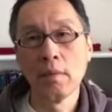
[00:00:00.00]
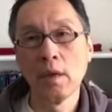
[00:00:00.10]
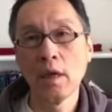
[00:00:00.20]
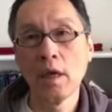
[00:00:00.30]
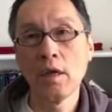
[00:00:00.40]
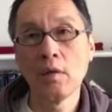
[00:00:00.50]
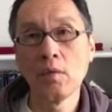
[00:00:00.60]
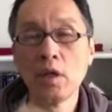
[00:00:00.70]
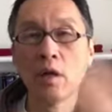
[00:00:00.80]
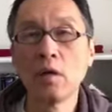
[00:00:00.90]
Okay,
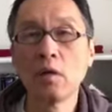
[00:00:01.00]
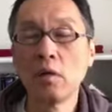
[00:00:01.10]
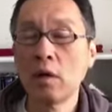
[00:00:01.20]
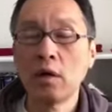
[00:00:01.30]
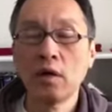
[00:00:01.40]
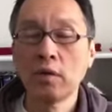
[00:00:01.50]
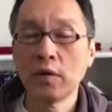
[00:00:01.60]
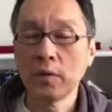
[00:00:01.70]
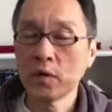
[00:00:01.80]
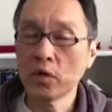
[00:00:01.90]
we know
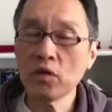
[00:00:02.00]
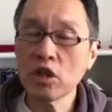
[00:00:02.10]
from Sun